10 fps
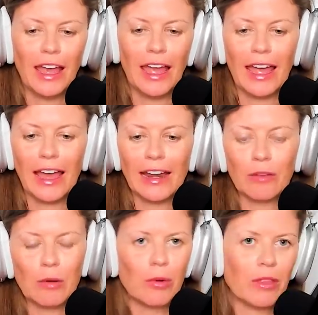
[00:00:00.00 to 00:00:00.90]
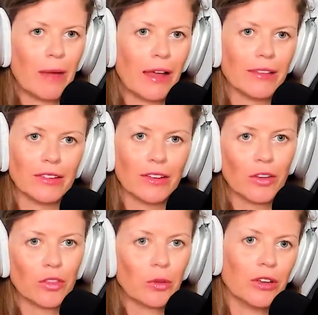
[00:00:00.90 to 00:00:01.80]
And at one point, the pilots look
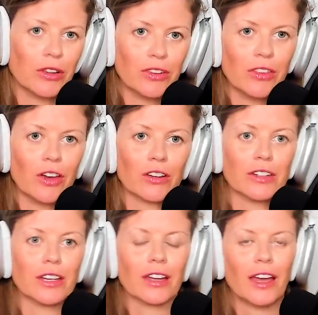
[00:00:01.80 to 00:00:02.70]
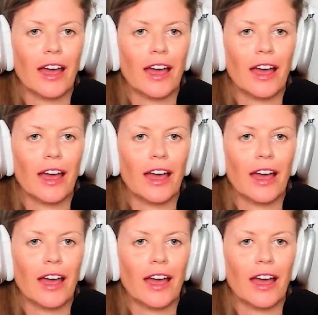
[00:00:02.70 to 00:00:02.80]
out the window, you can see the Arctic